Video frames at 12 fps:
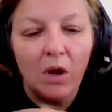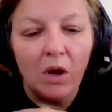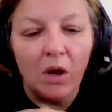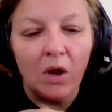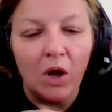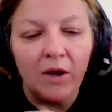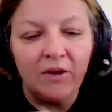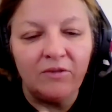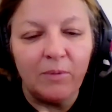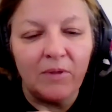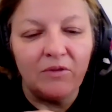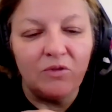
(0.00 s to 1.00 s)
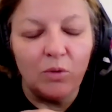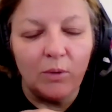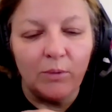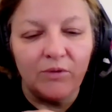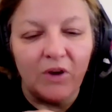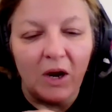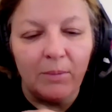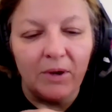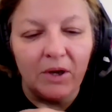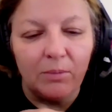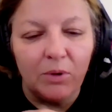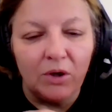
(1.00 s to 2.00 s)
Augie Smith is doing retirement
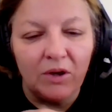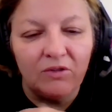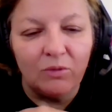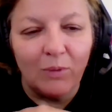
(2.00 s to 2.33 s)
communities